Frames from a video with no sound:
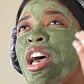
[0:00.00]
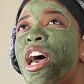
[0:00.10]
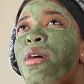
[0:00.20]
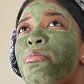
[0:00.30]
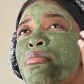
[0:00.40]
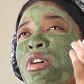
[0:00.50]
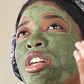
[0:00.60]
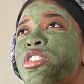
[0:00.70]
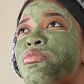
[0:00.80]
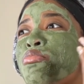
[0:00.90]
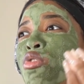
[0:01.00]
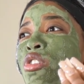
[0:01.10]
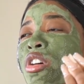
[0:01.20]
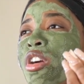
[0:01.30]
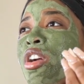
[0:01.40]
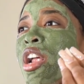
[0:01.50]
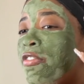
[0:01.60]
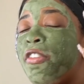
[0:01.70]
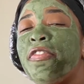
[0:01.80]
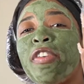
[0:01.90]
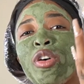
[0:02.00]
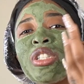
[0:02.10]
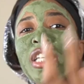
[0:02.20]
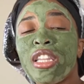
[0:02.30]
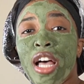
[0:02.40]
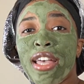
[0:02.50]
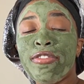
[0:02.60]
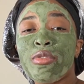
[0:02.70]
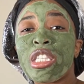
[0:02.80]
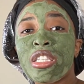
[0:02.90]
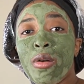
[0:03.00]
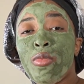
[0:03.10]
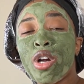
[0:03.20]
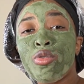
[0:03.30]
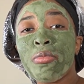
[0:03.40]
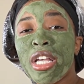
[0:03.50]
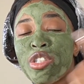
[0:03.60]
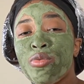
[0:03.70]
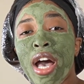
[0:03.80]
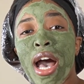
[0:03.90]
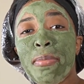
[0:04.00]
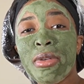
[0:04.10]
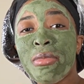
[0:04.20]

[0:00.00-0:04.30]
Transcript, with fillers: and much more fulfilled in life with someone who makes you happy,